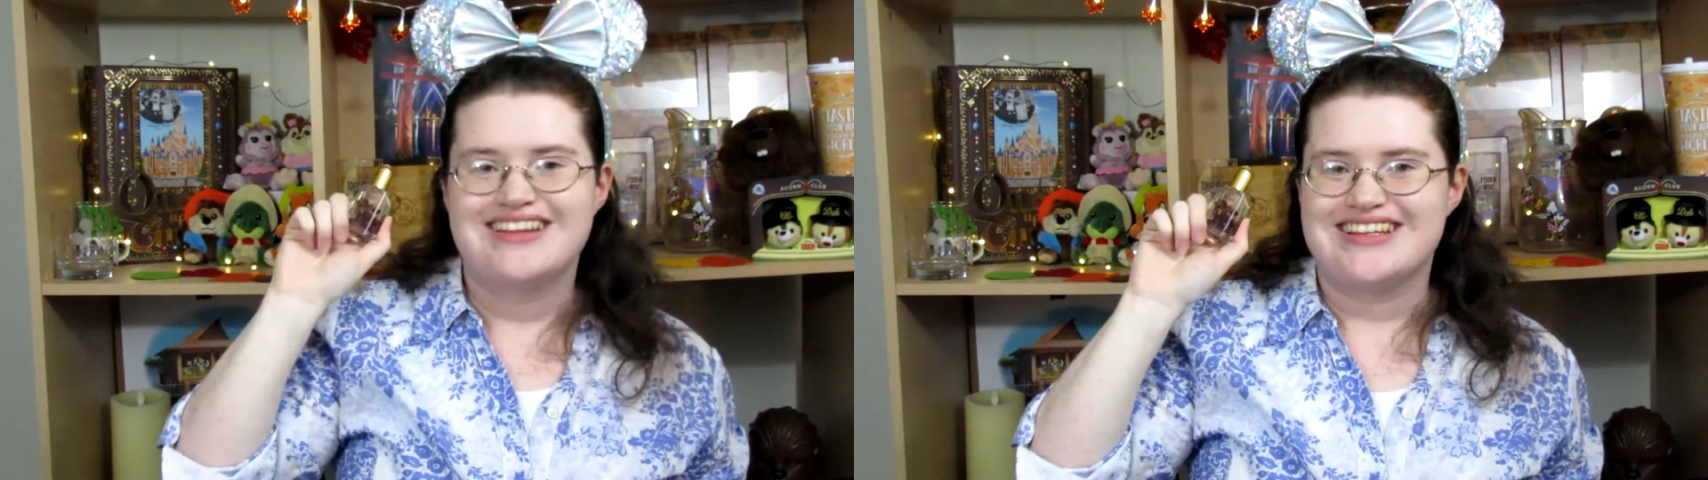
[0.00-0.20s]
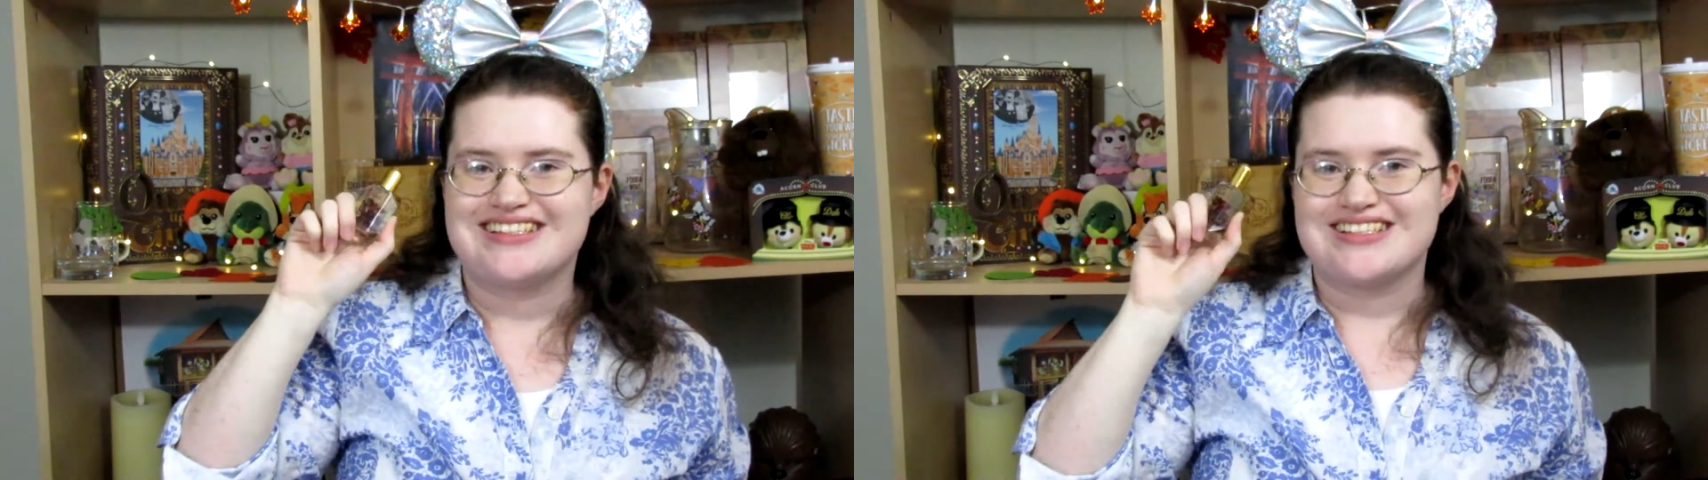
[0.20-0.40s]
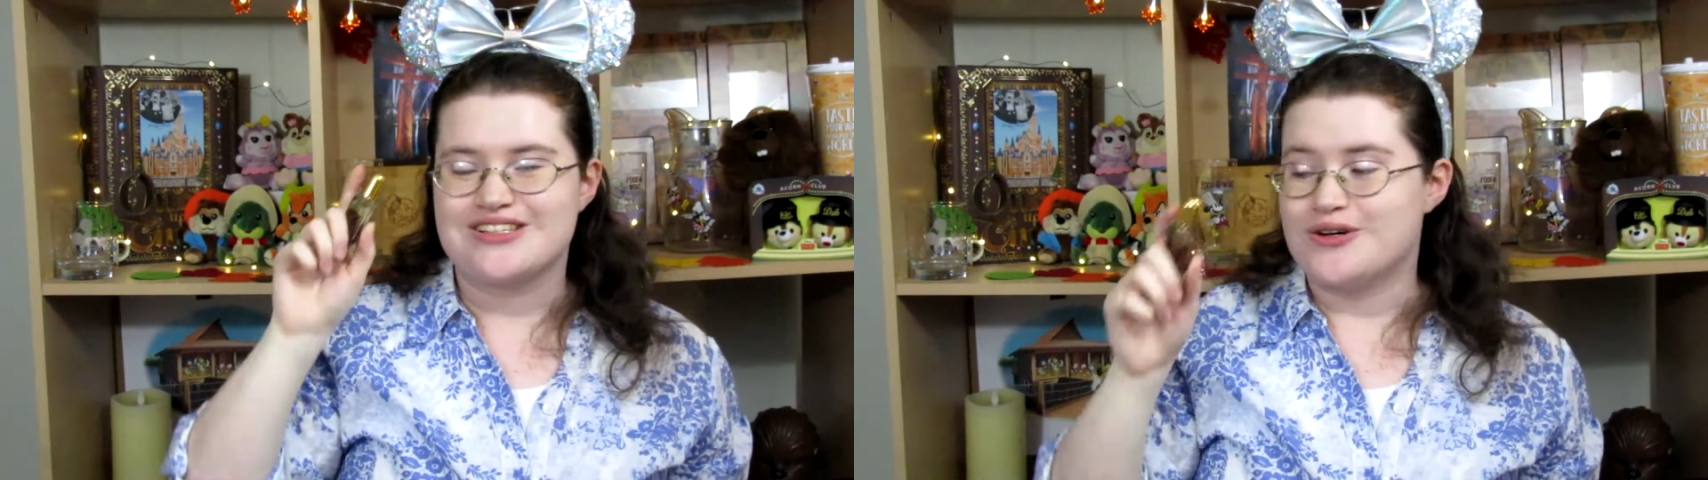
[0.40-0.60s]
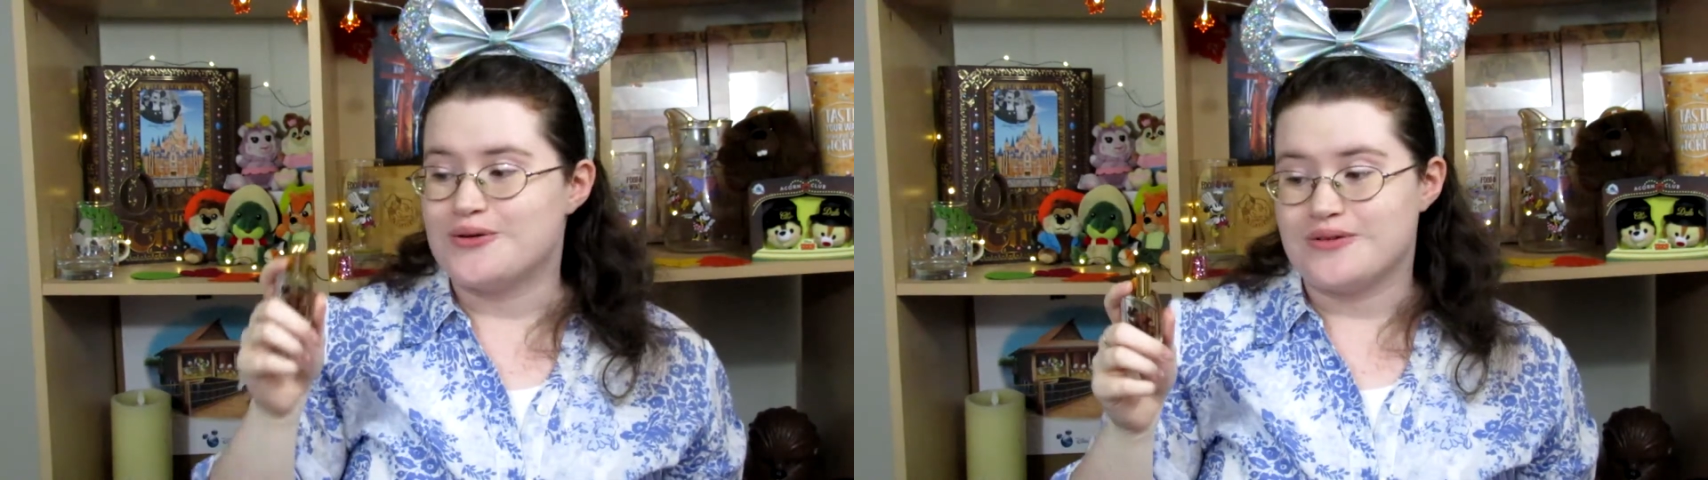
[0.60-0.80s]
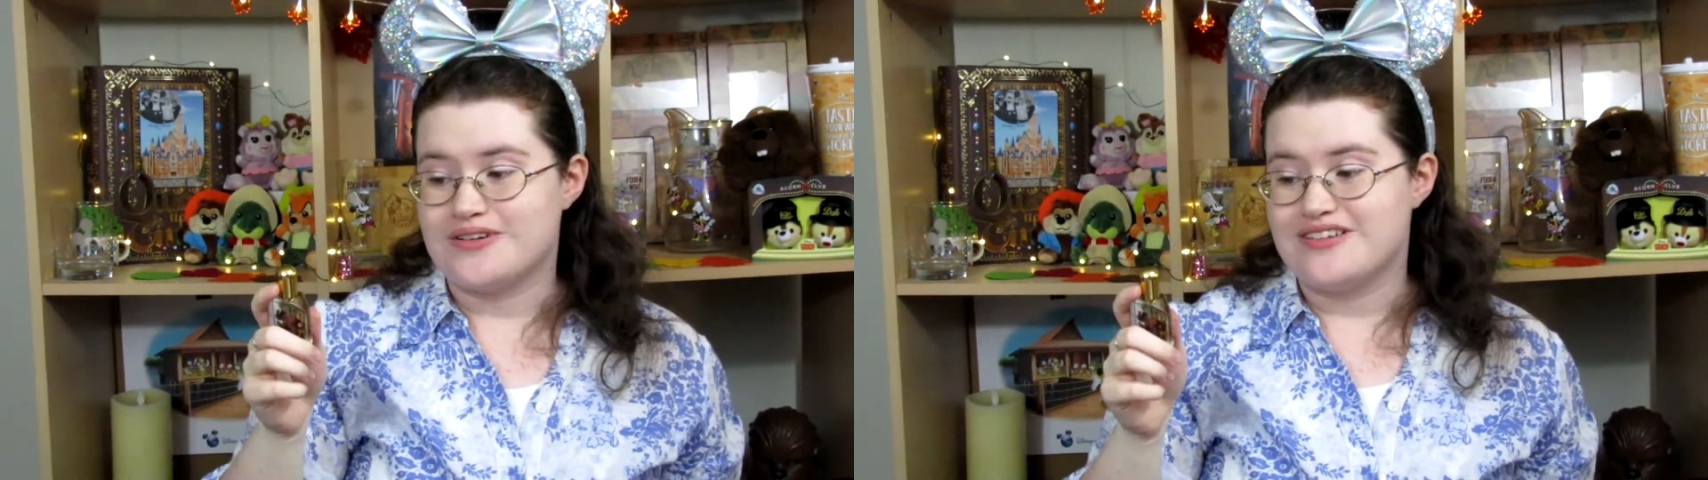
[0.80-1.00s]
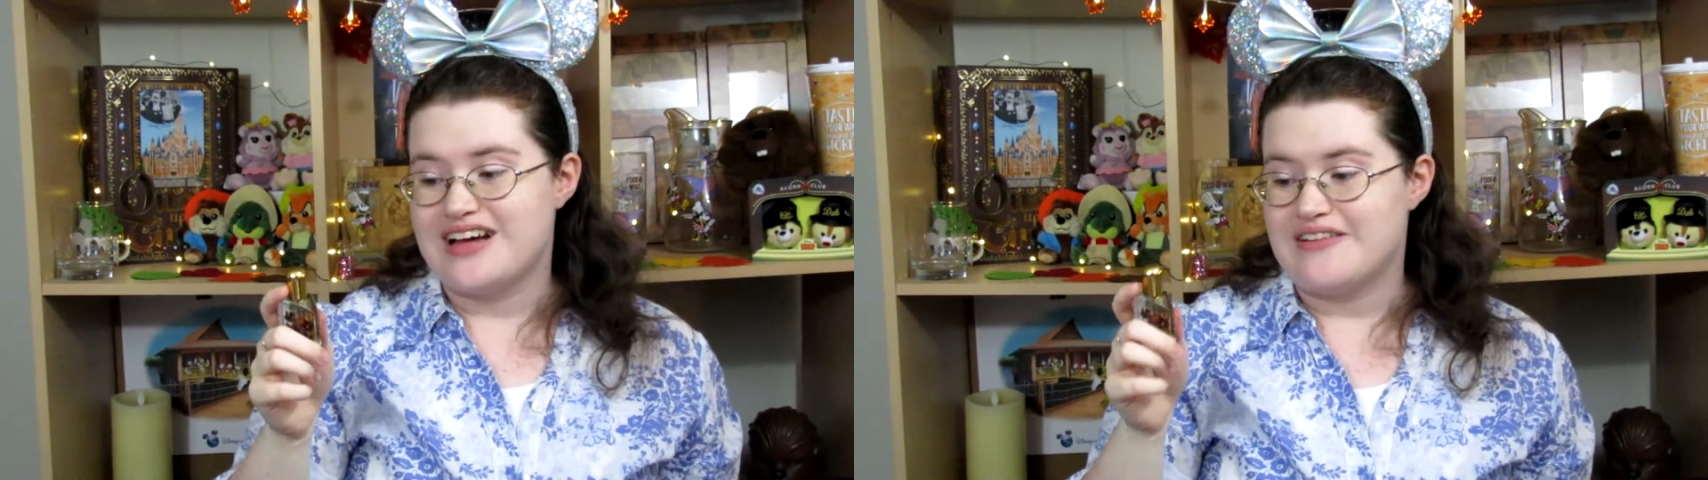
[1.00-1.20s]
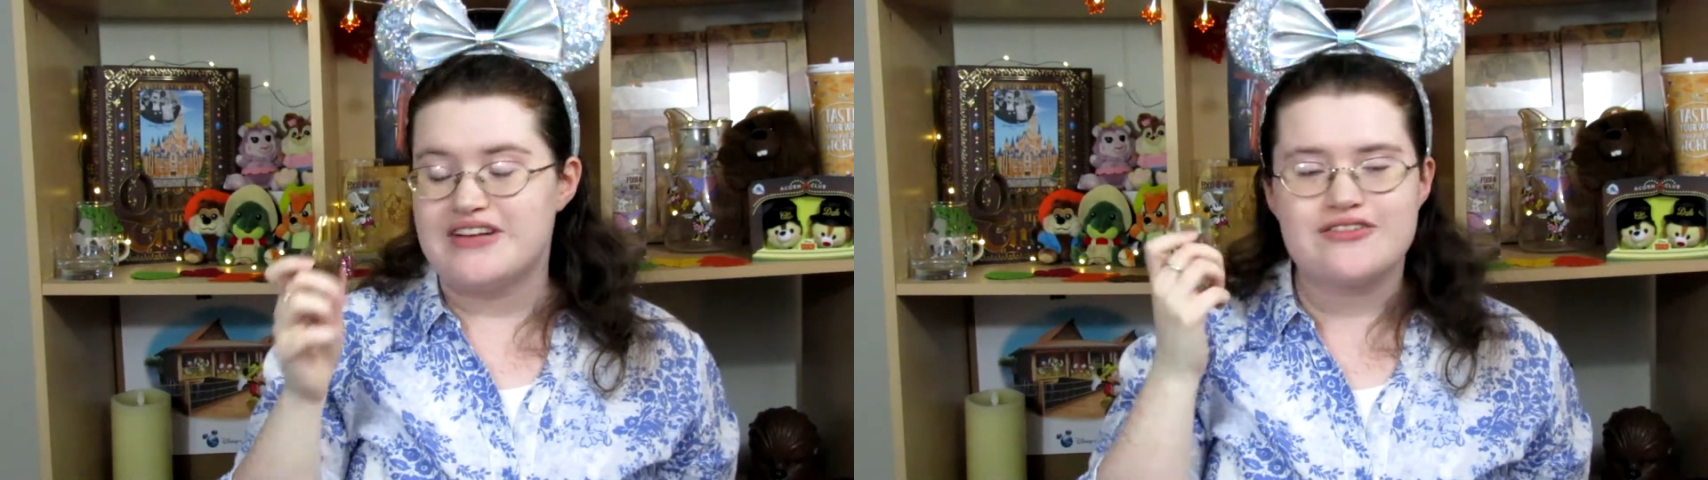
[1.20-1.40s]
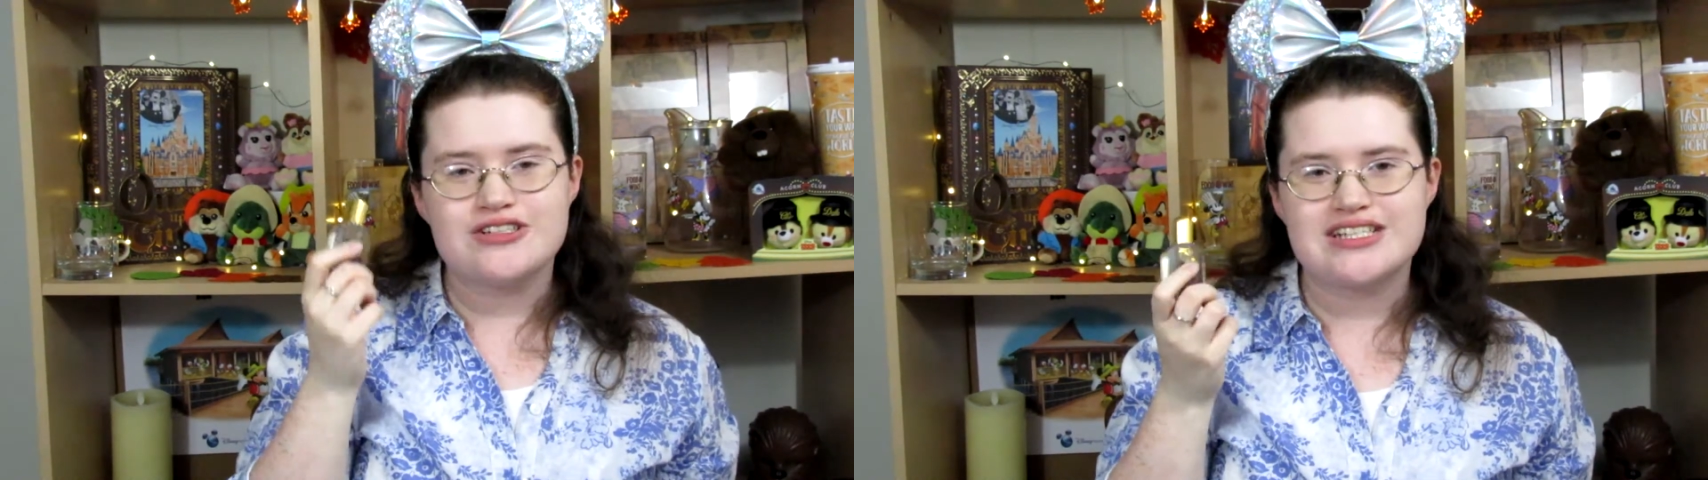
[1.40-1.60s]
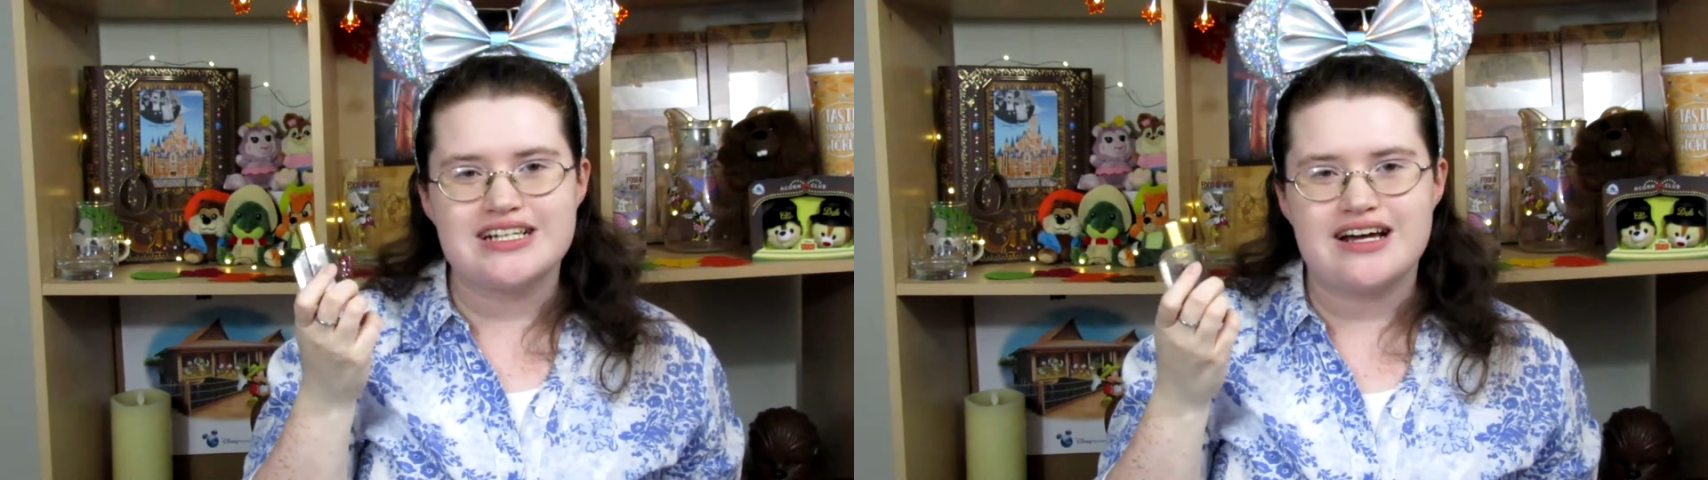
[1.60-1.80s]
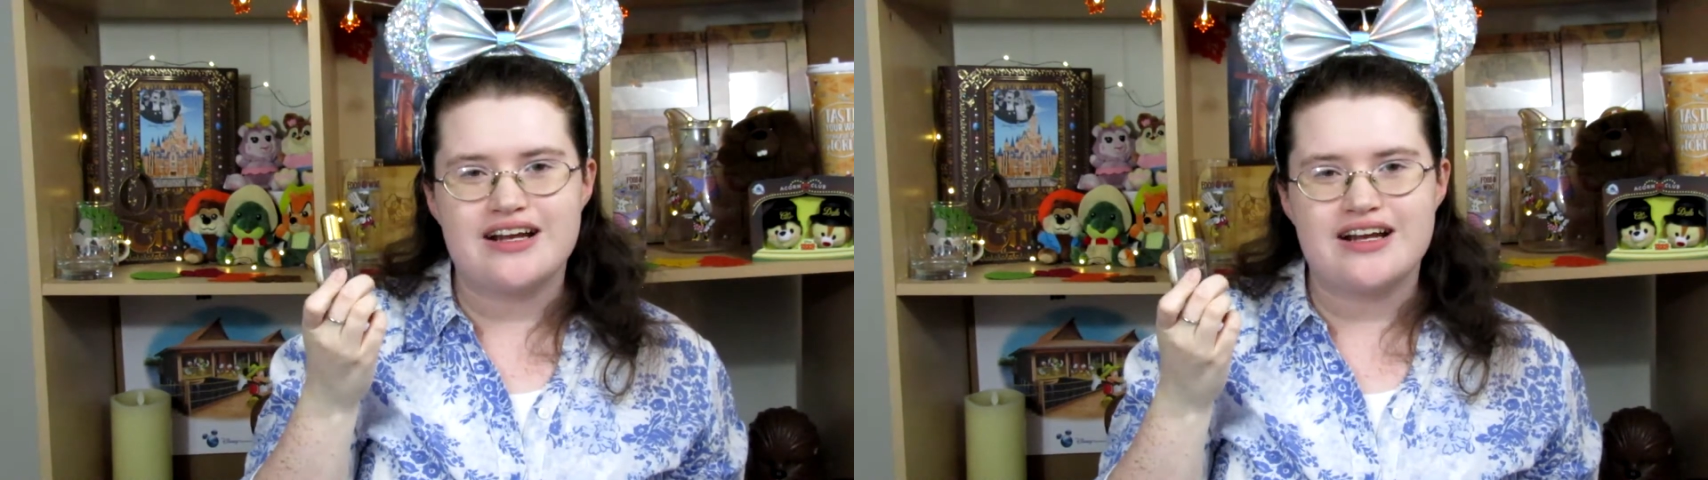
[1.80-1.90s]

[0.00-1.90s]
This is cool. I've never seen,